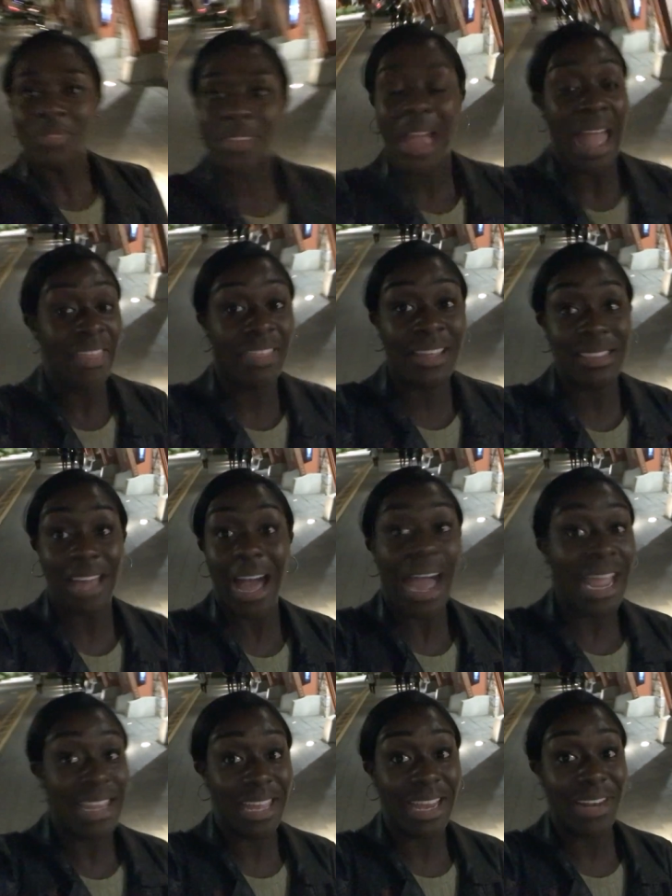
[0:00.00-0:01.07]
I think the
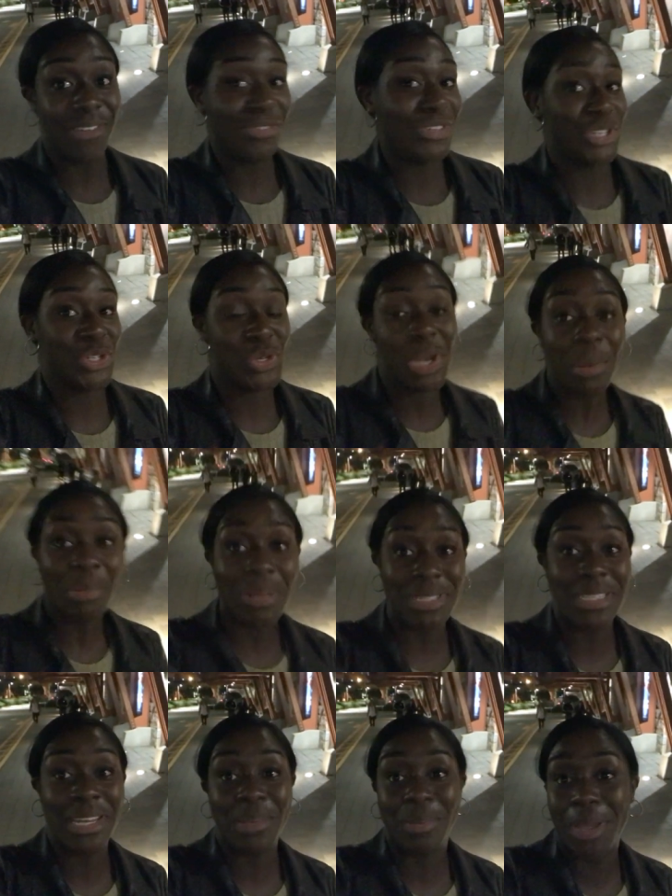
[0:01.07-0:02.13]
highlight of this trip is
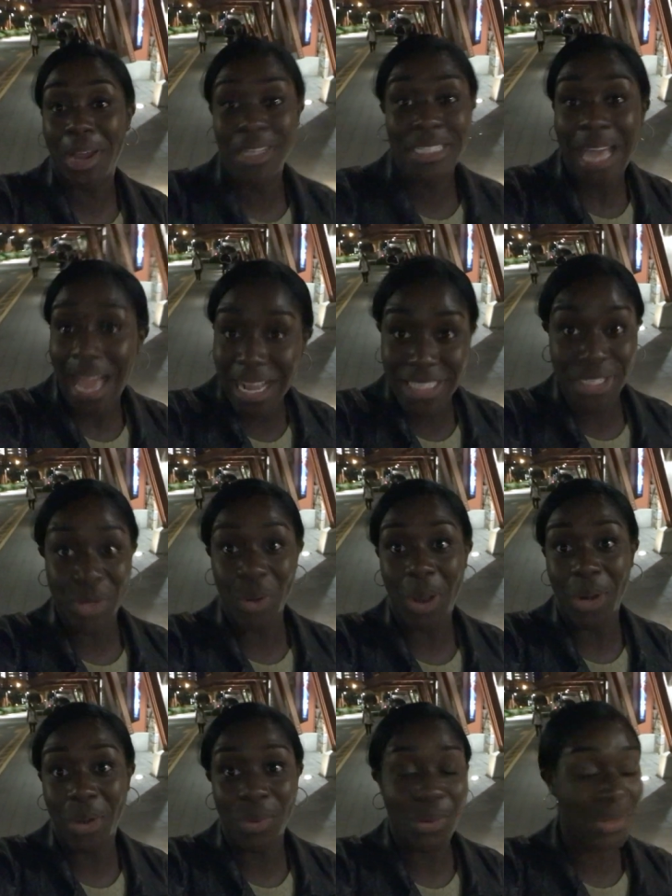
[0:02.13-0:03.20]
going to be our taxi
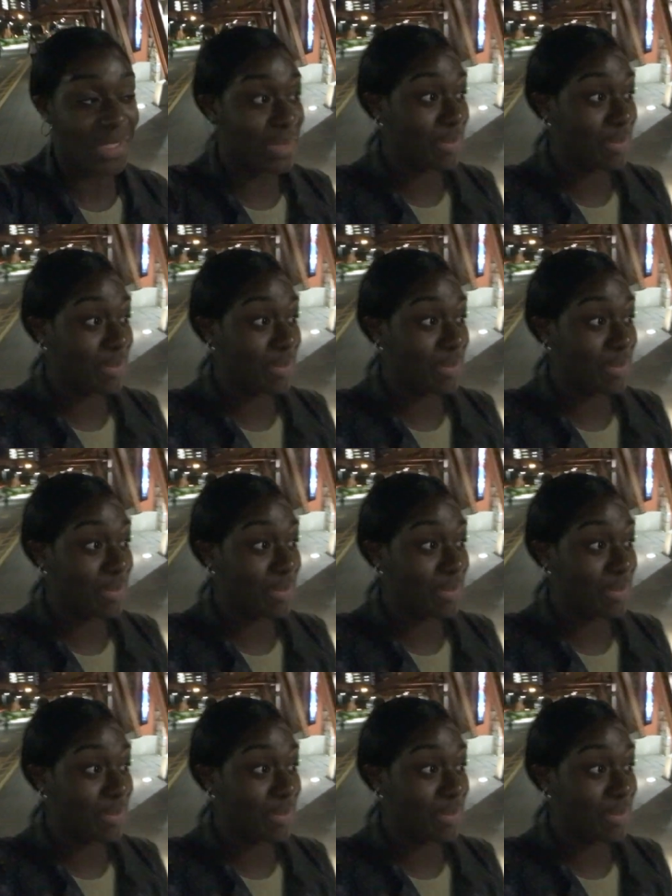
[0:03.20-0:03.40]
chronicles